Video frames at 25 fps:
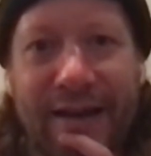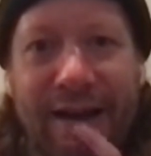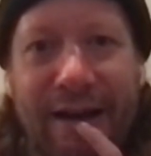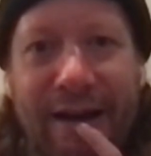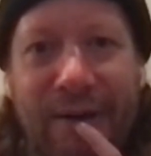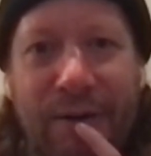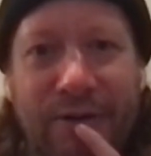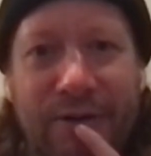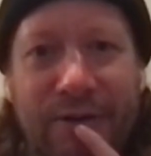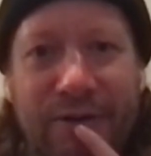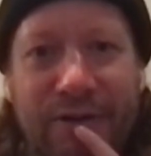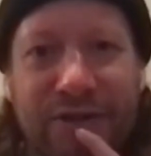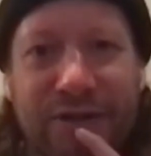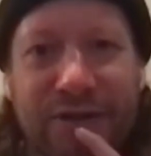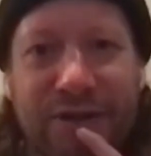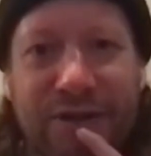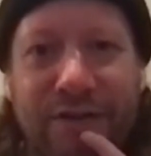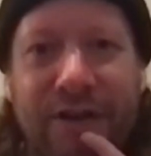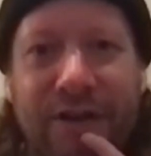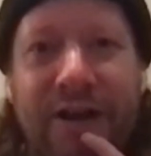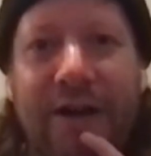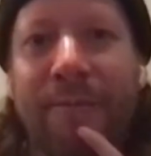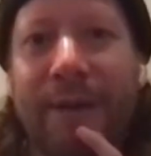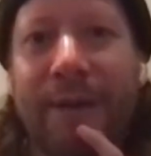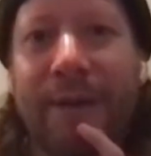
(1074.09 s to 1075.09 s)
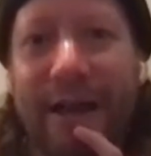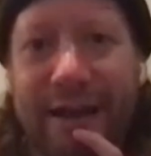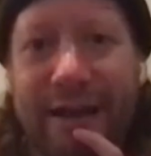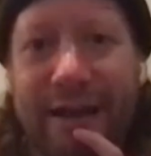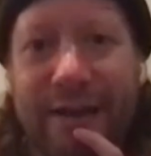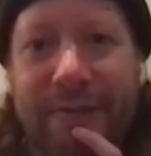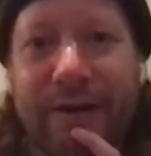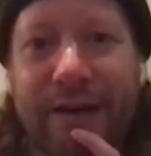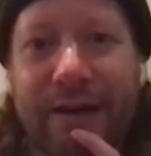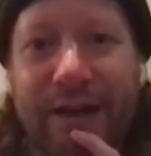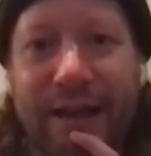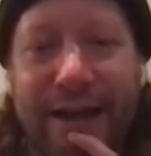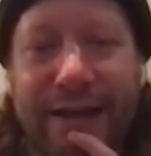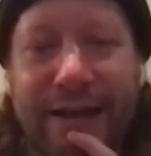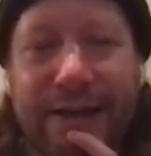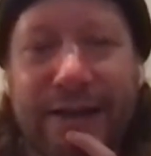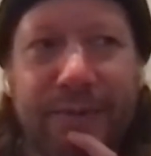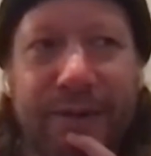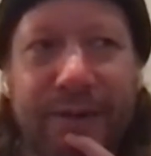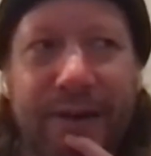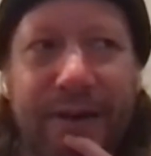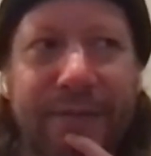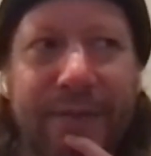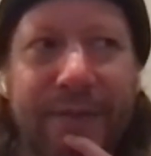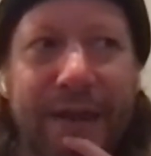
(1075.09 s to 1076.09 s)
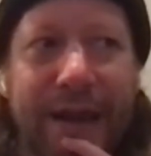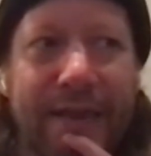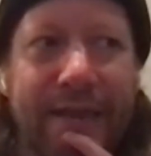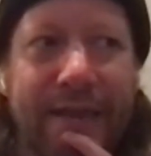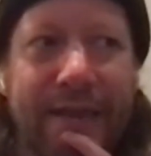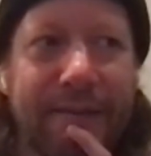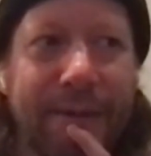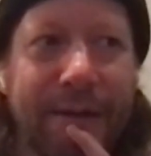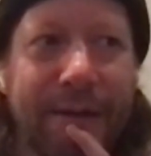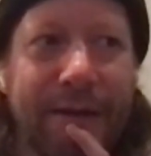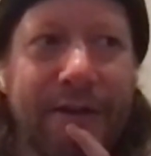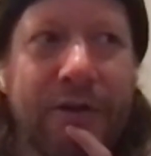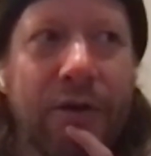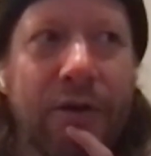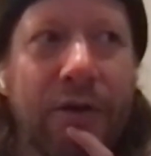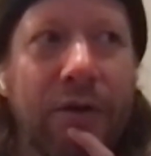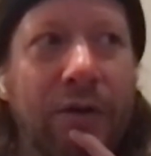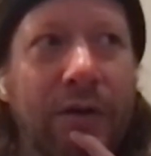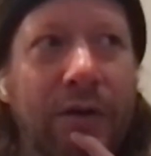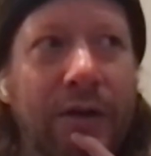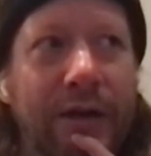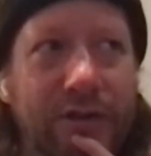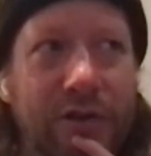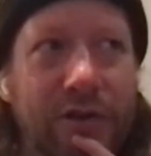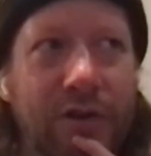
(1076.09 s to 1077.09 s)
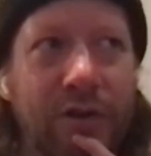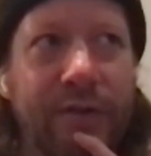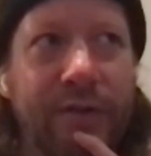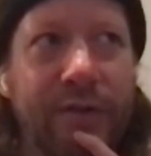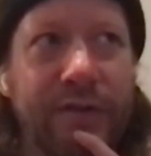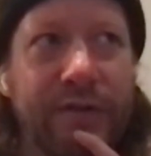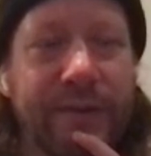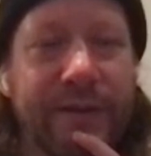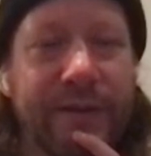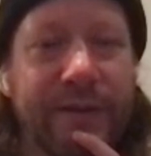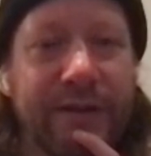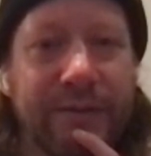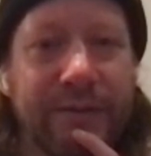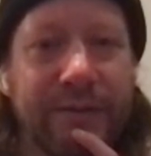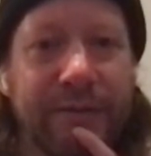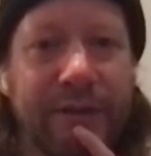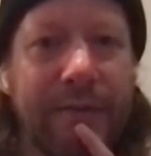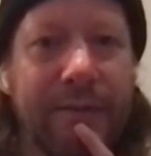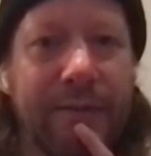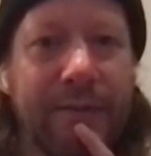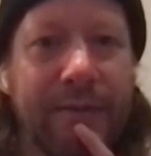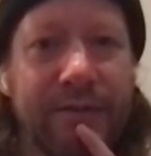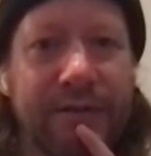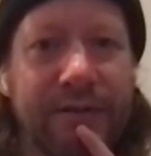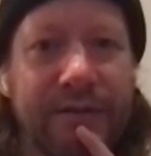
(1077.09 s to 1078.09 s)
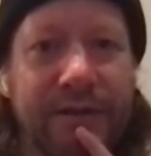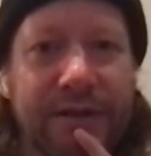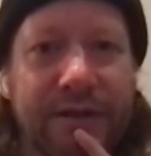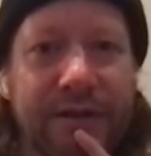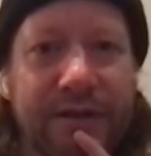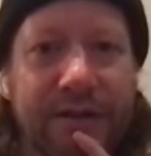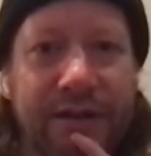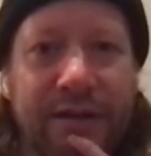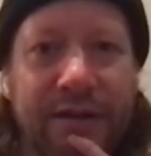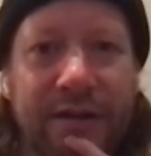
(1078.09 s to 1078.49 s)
I wasn't sure if Comeback Kid would last, but I think my goal has always been to play music.